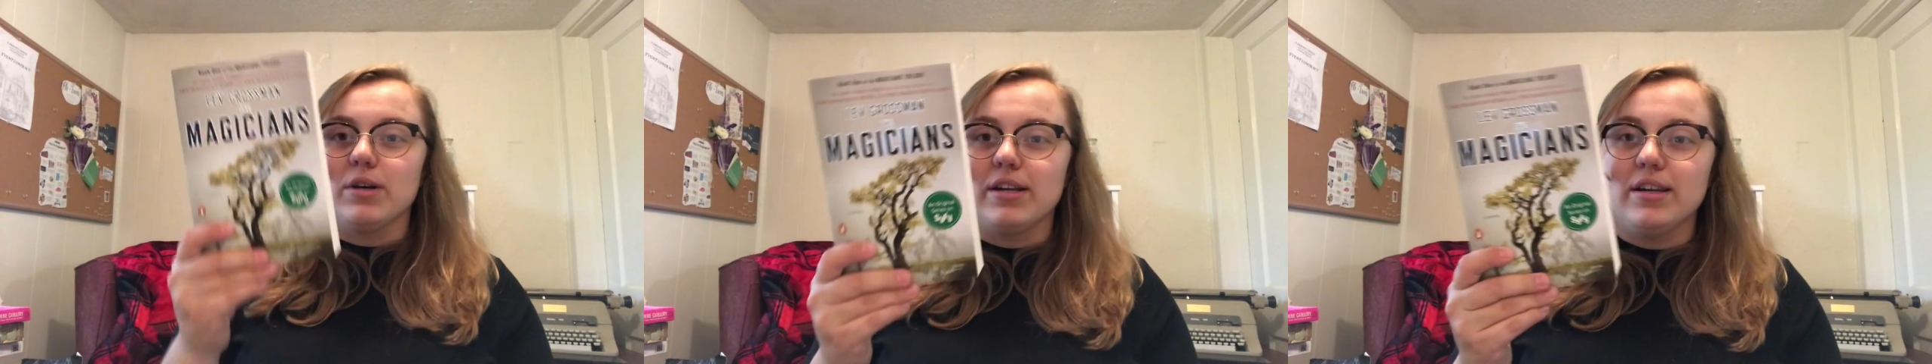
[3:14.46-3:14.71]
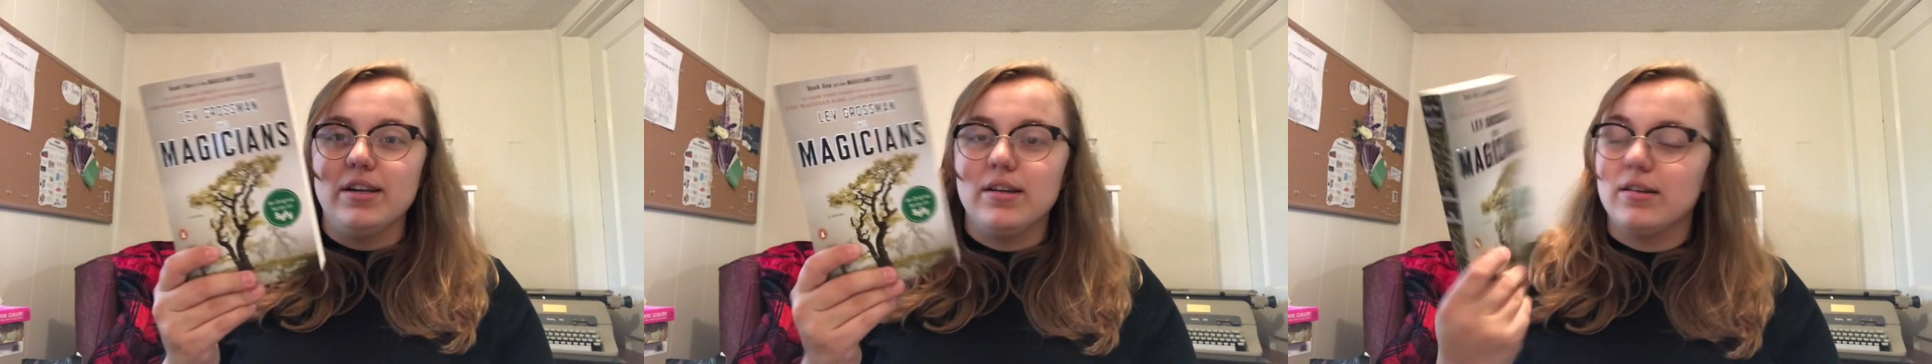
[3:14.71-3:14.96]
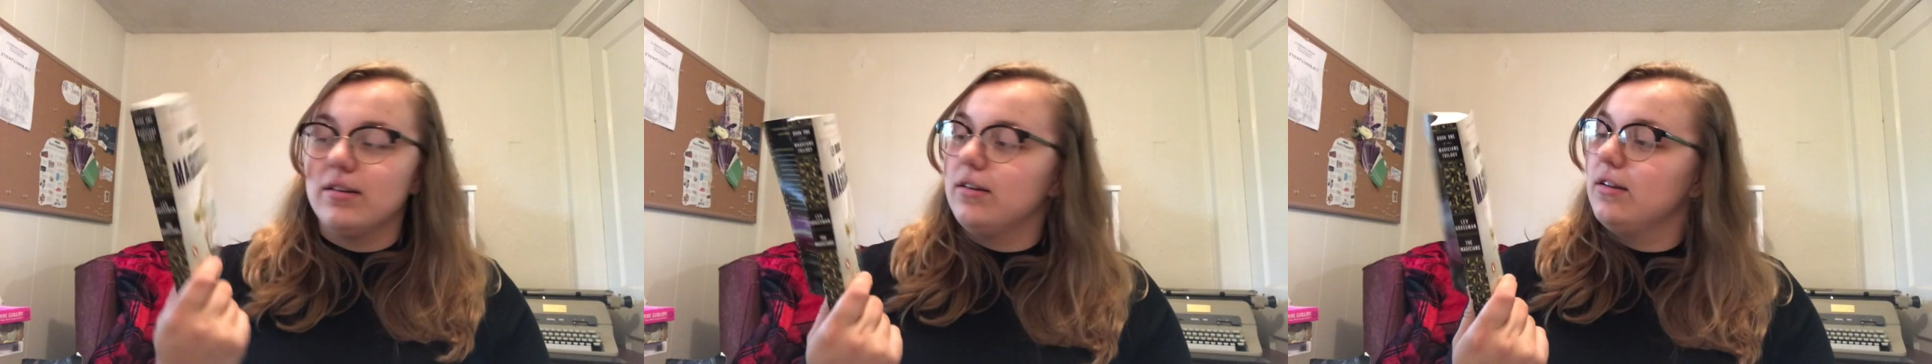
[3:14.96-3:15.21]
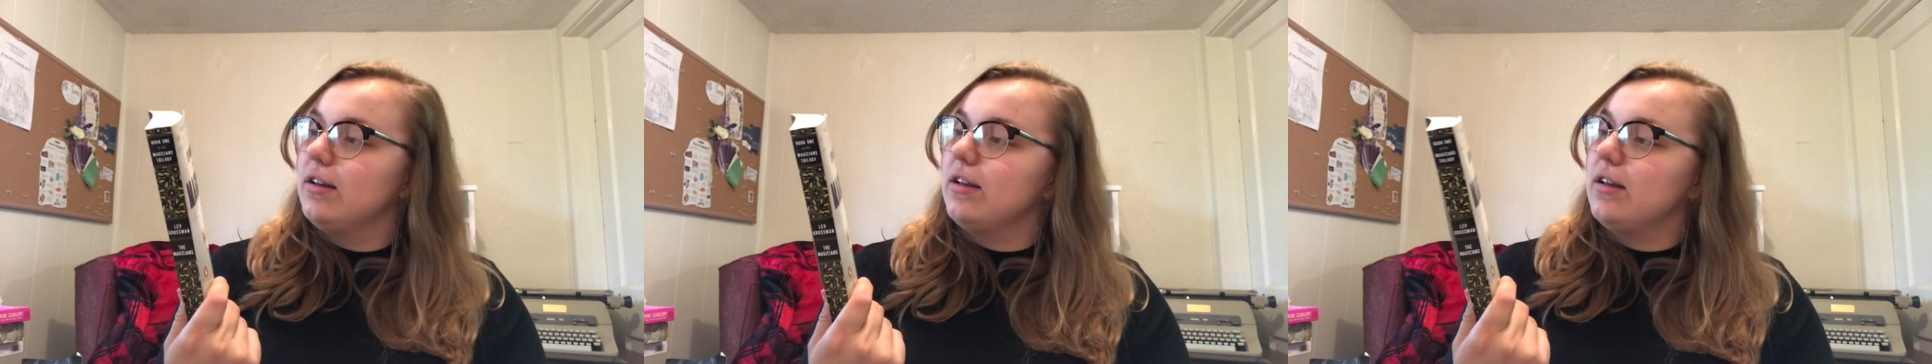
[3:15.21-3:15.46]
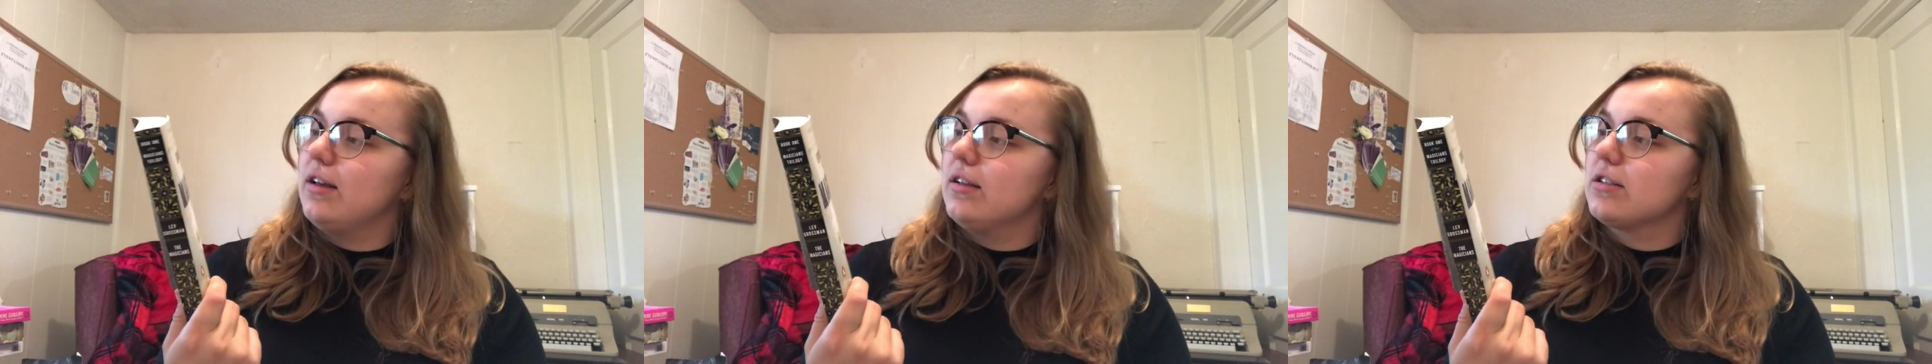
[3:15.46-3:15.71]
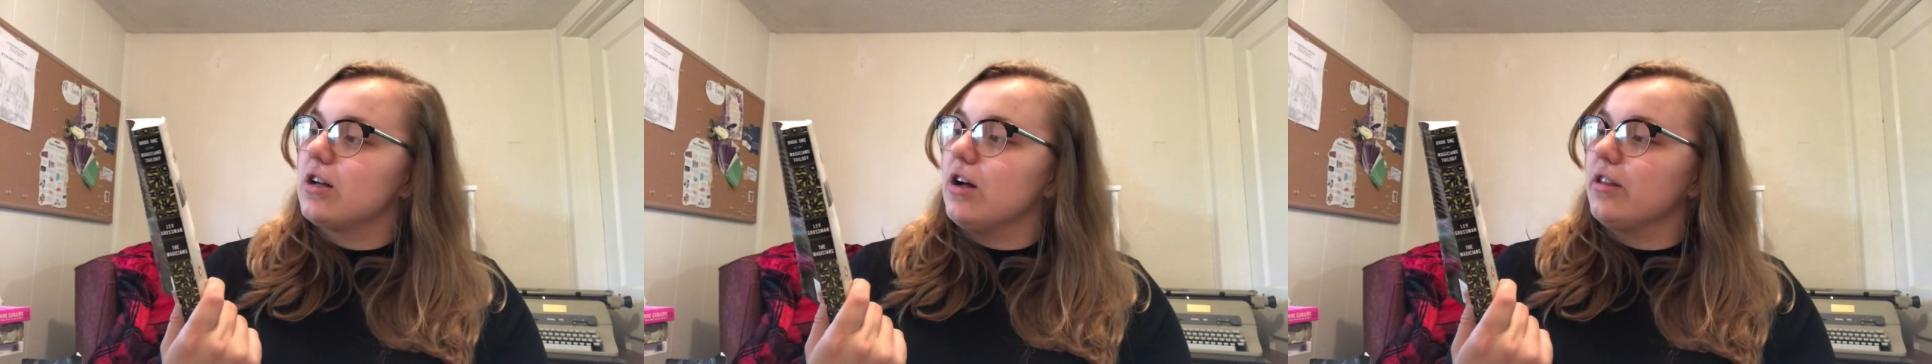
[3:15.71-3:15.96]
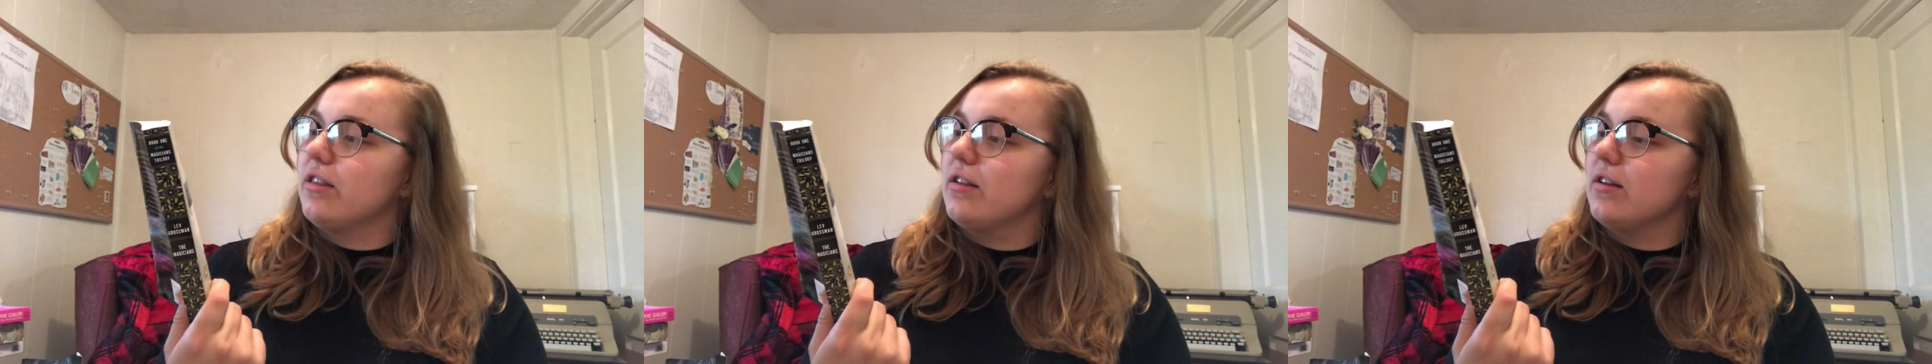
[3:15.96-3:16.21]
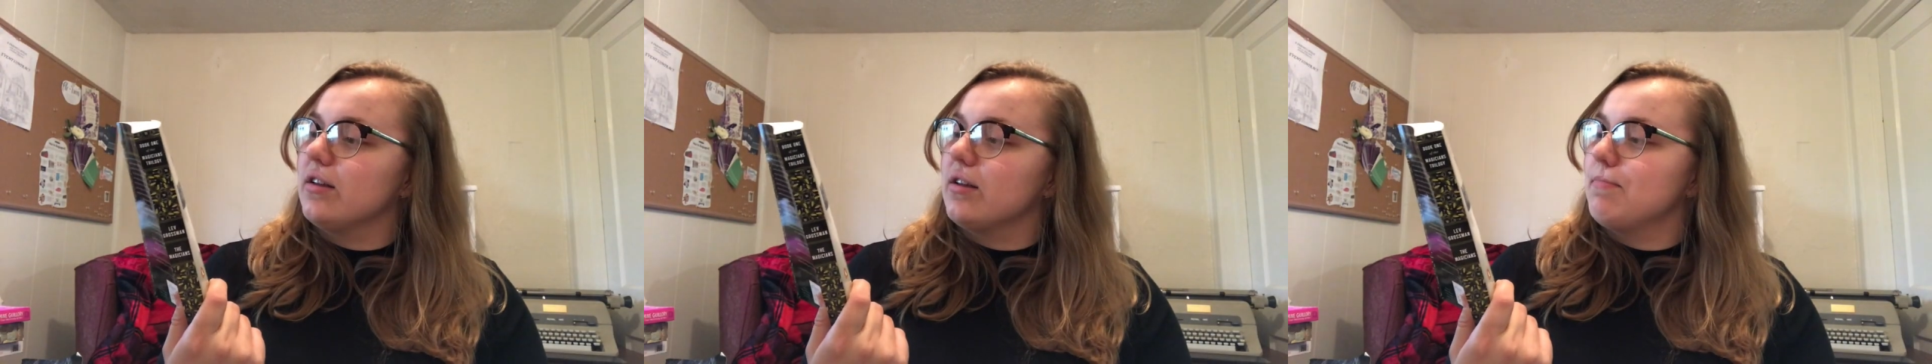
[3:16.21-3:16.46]
one is called
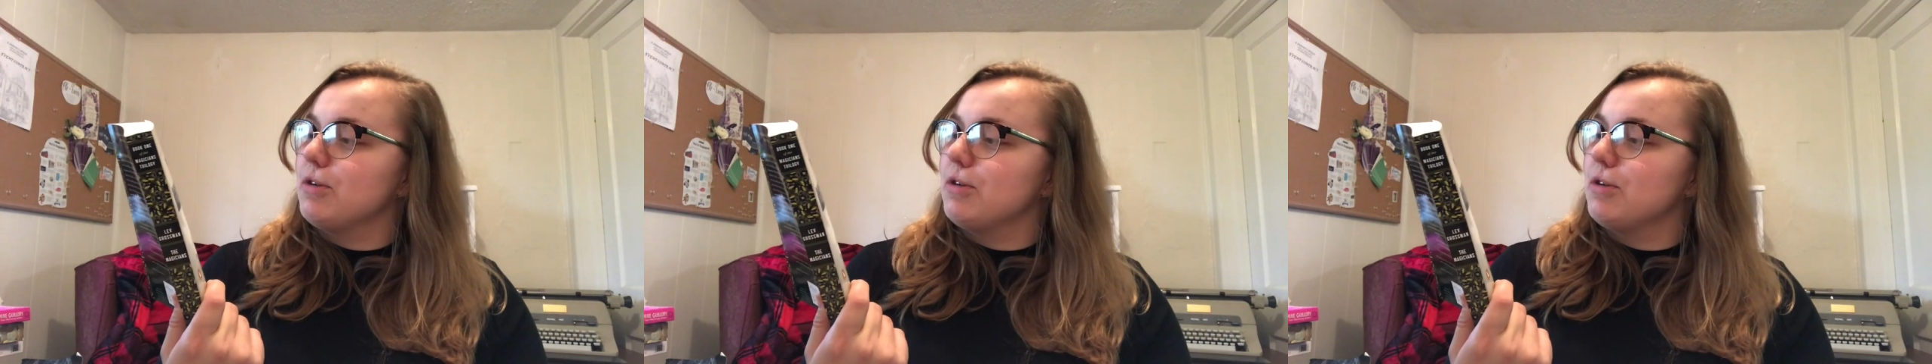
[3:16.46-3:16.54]
The